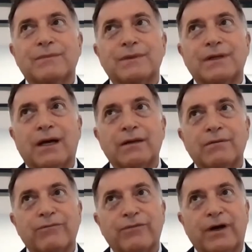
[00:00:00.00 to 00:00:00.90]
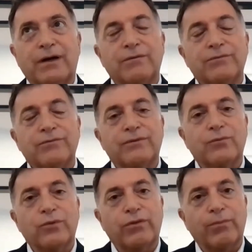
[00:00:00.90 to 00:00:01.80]
got involved
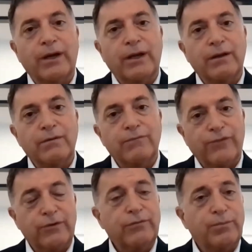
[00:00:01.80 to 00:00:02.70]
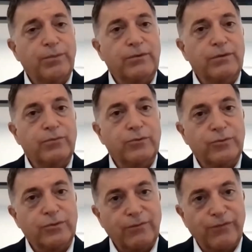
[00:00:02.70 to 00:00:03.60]
with my first business, which
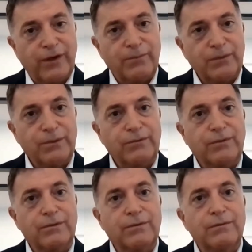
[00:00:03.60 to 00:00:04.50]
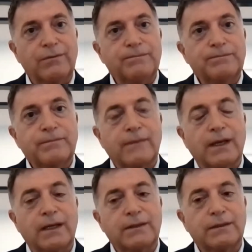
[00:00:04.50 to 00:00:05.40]
was a family business
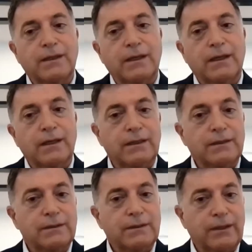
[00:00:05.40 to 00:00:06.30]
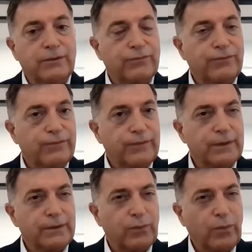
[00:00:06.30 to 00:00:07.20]
at the age of
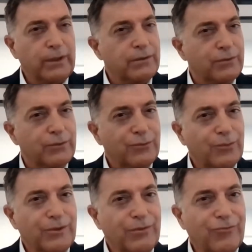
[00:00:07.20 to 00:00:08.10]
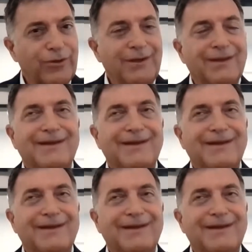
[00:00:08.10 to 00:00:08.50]
22, 23.